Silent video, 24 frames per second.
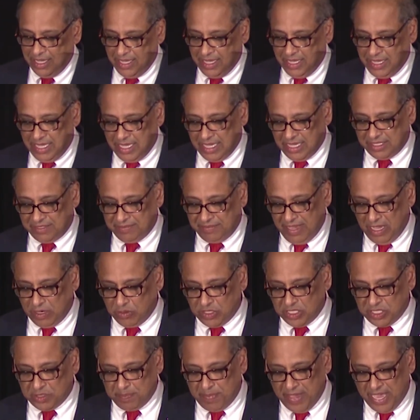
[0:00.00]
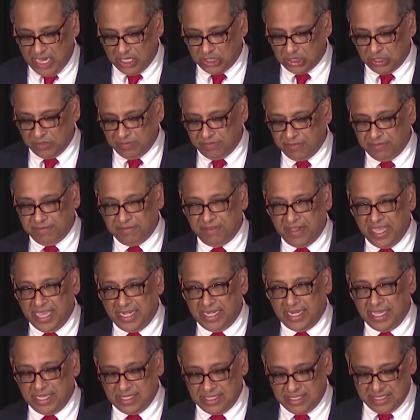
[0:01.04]
He has found his passion for
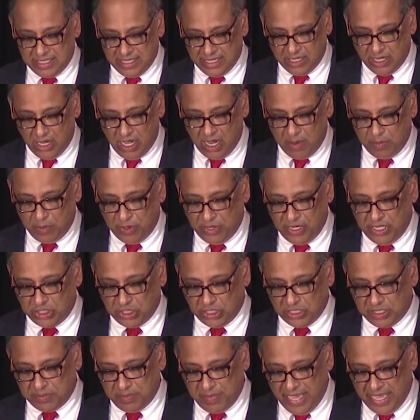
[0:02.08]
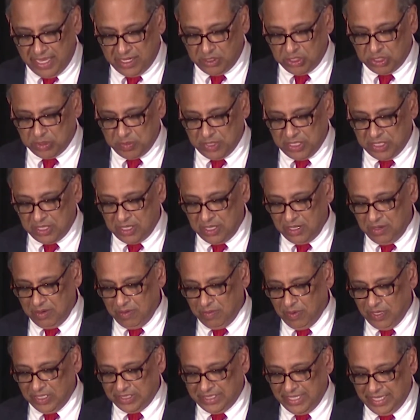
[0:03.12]
finance and operations management
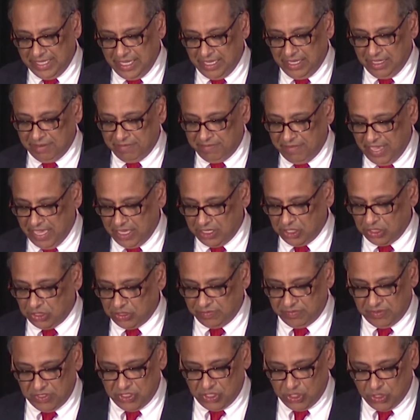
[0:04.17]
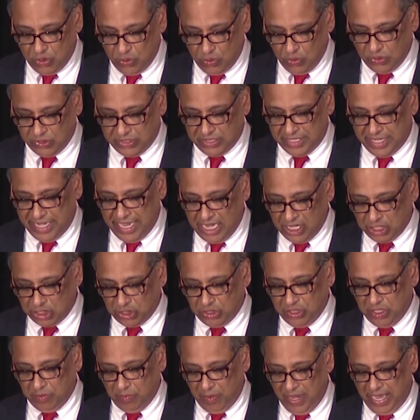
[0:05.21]
while taking advantage of the school's
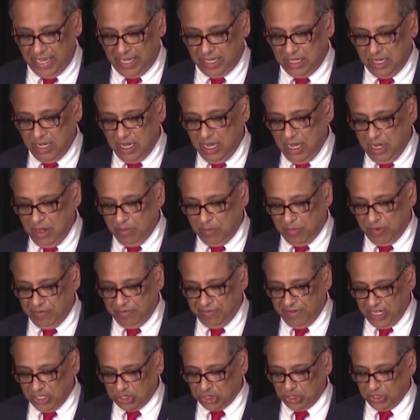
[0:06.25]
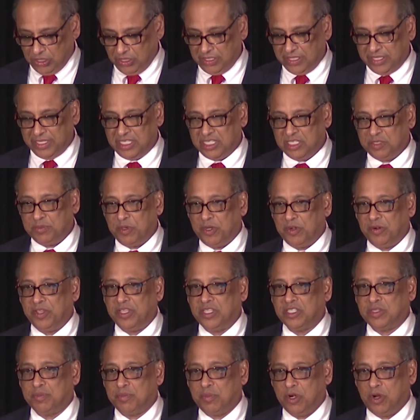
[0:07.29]
nationally ranked professional
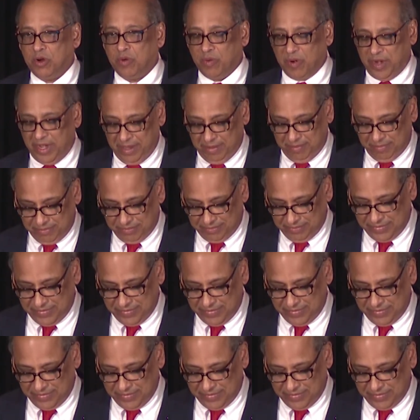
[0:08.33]
experience program.